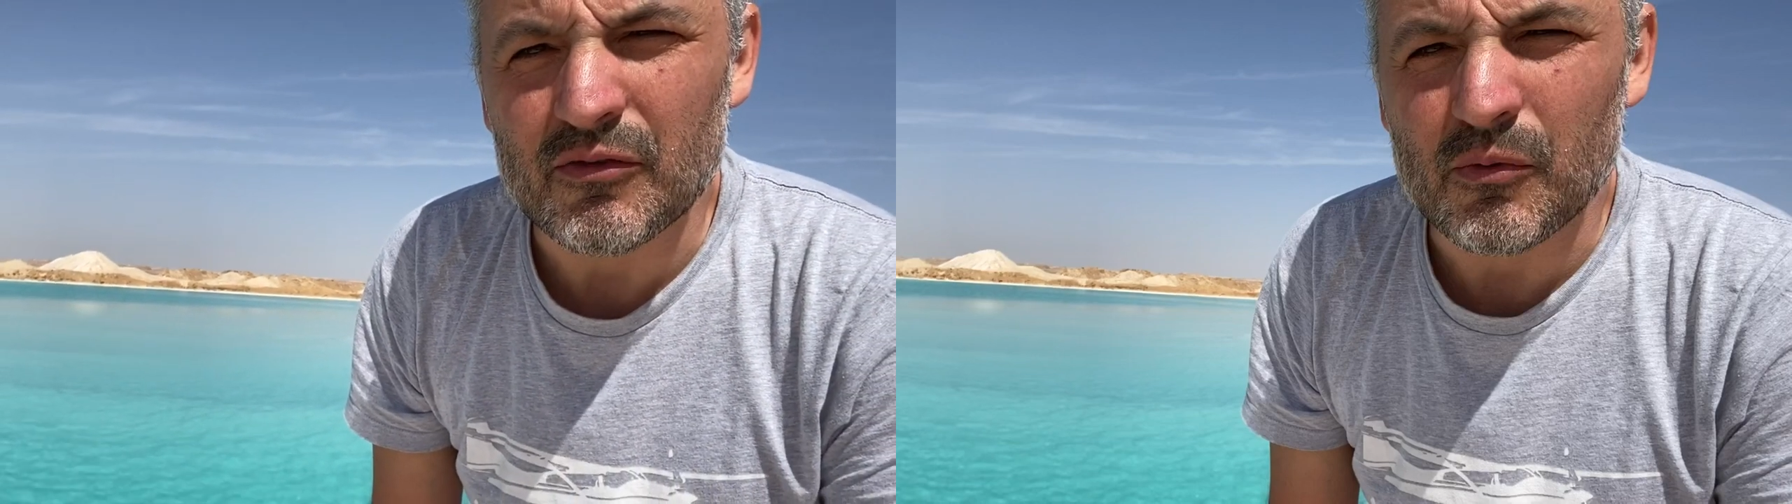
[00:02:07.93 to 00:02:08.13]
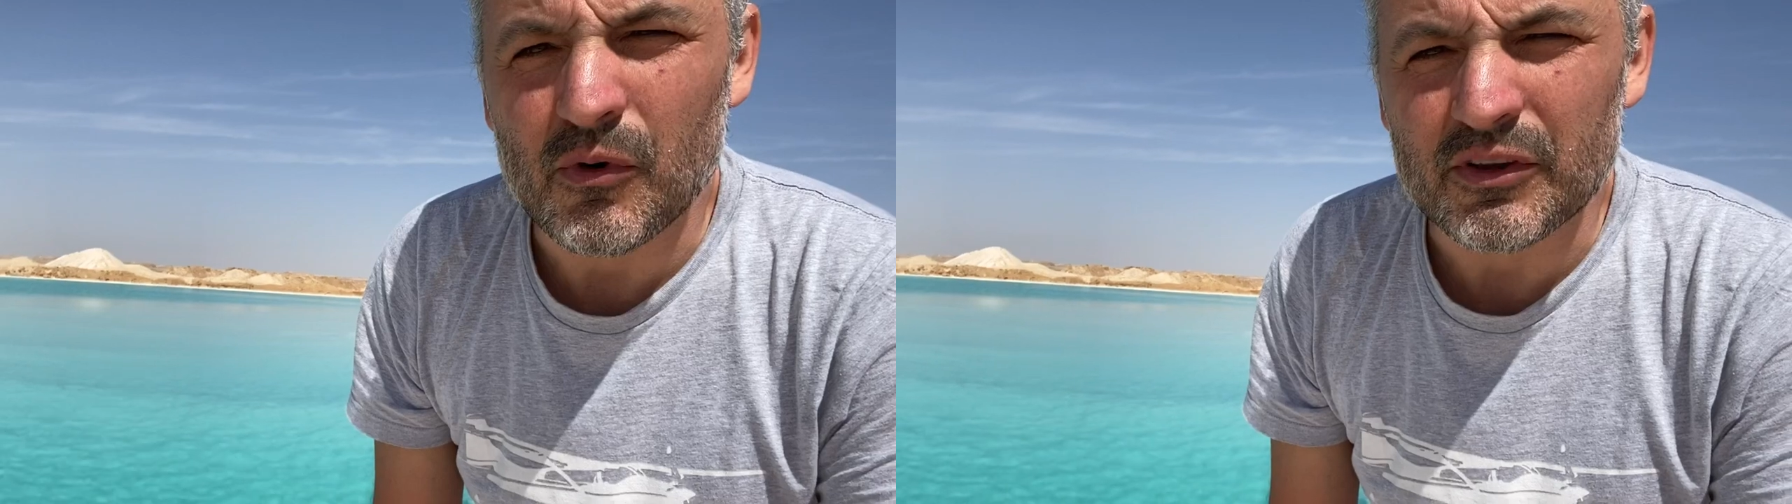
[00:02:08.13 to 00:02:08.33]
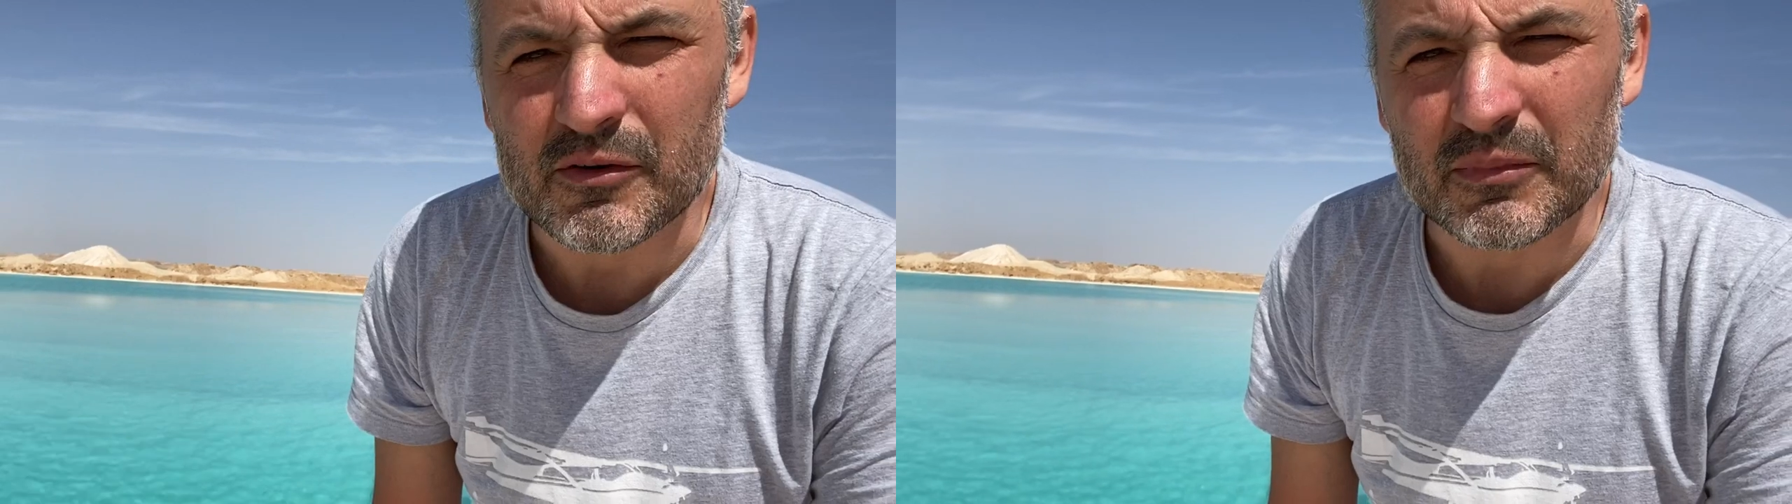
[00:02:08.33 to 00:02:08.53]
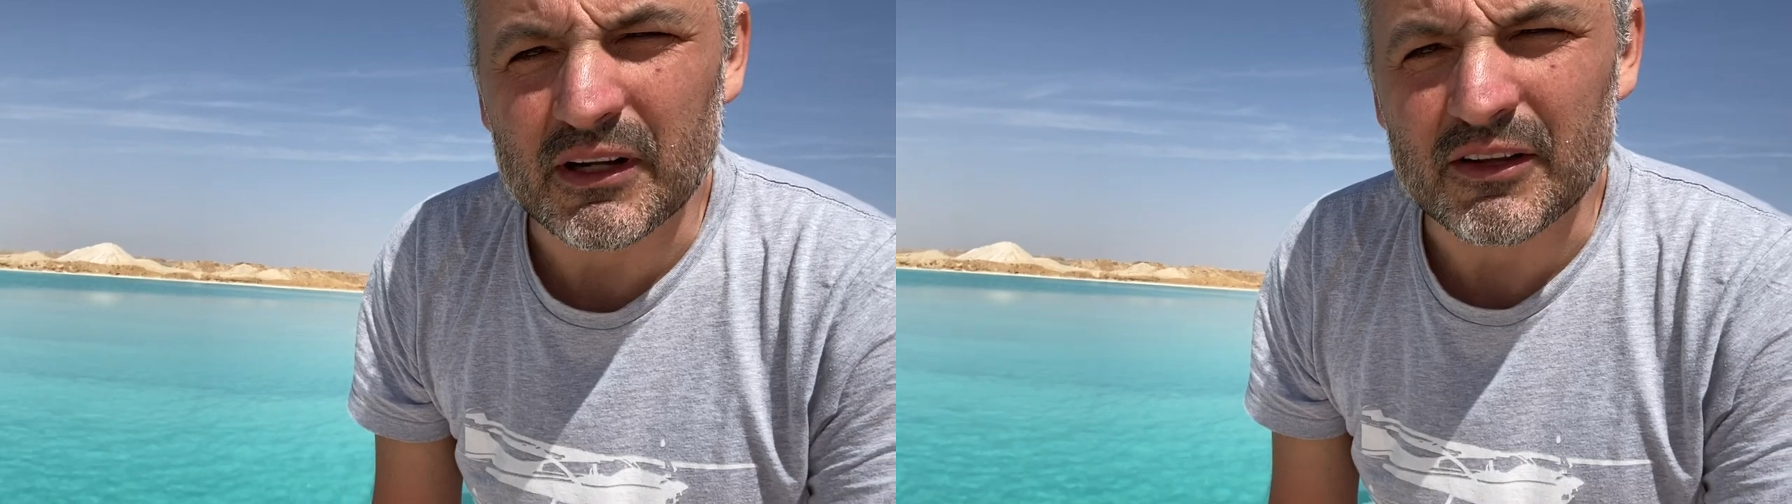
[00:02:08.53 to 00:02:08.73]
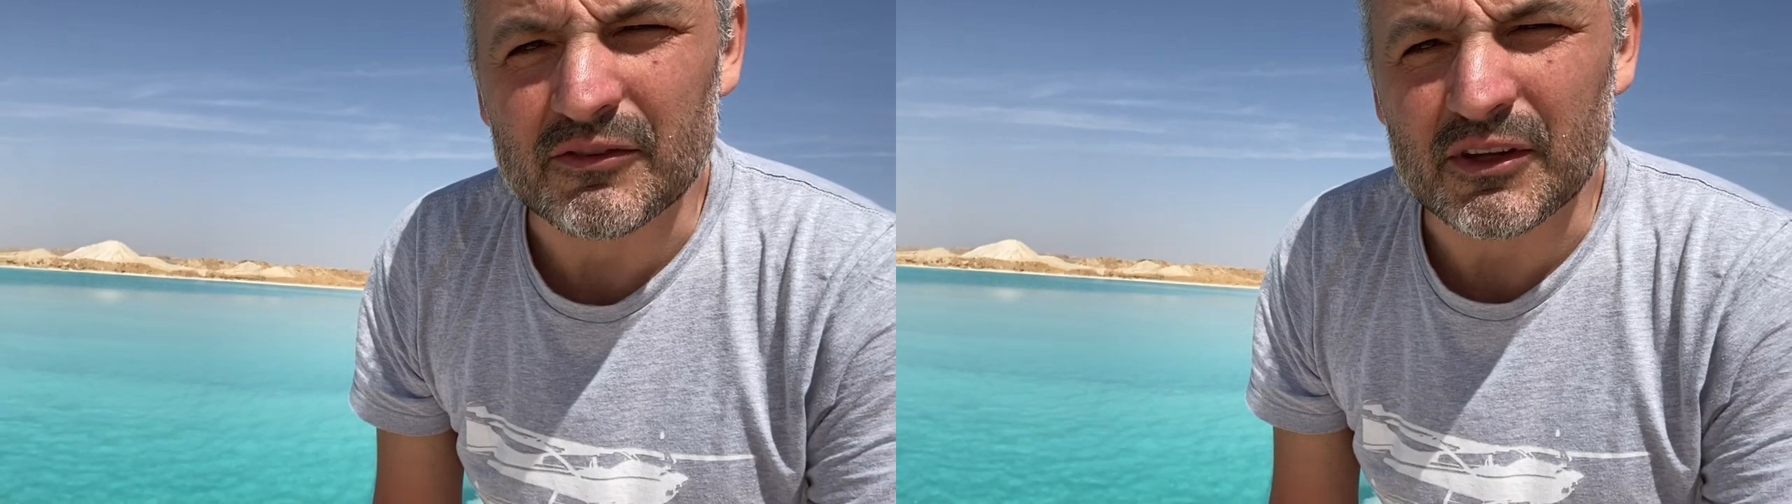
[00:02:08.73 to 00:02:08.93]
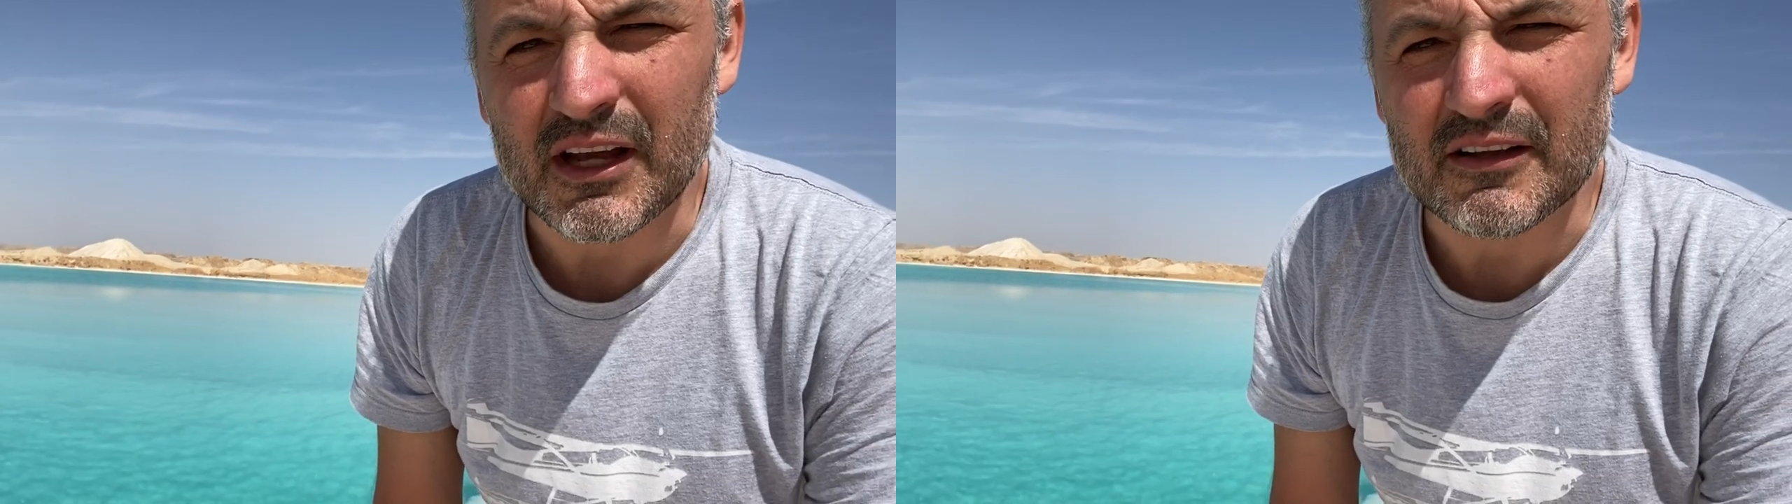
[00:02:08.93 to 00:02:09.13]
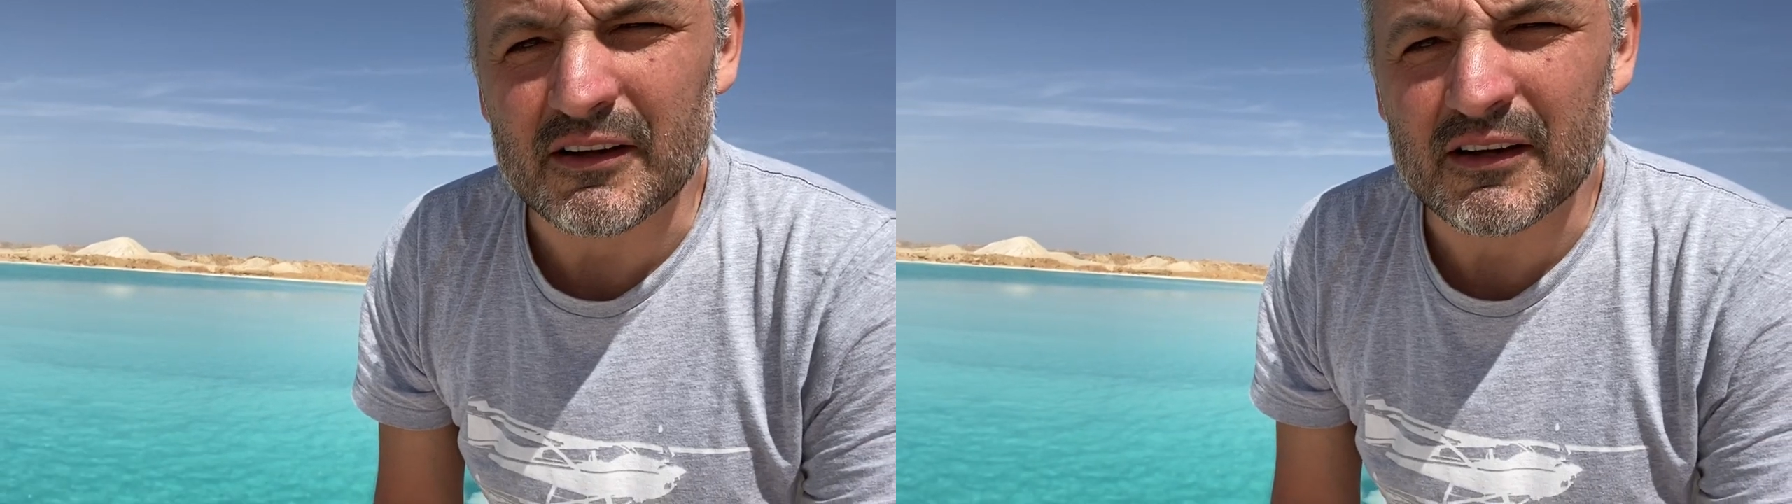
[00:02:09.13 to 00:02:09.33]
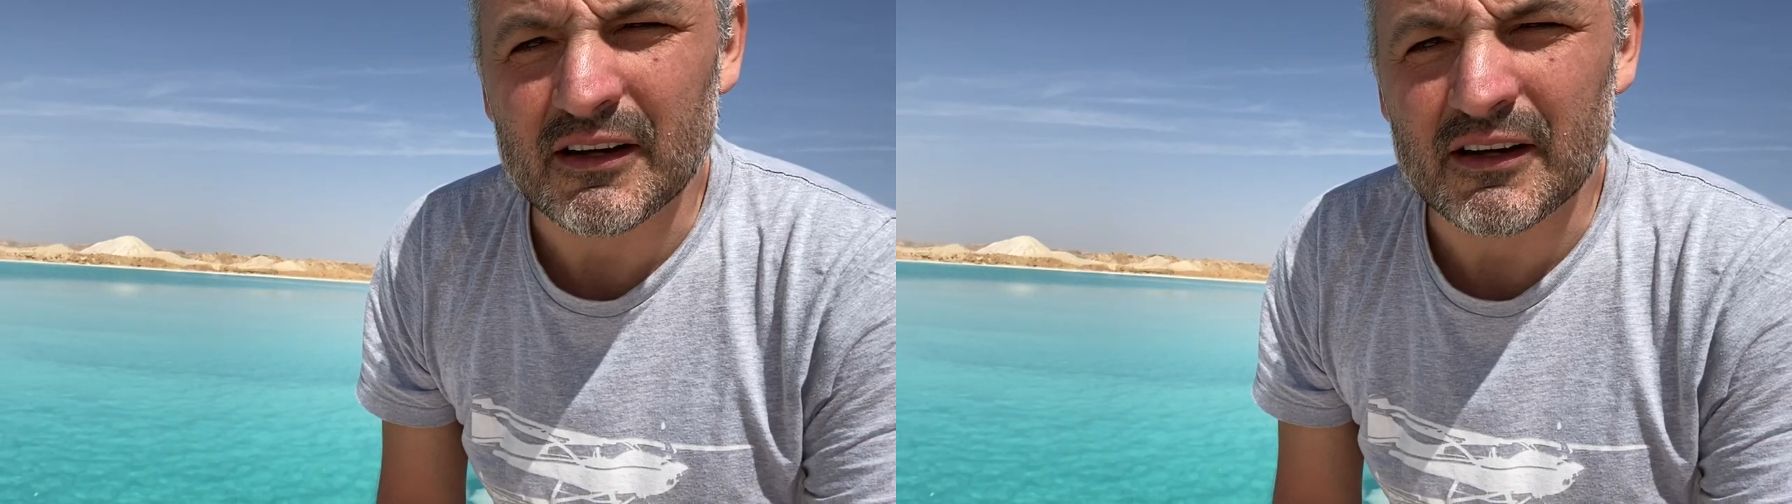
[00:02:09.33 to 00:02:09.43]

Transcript: water planets together.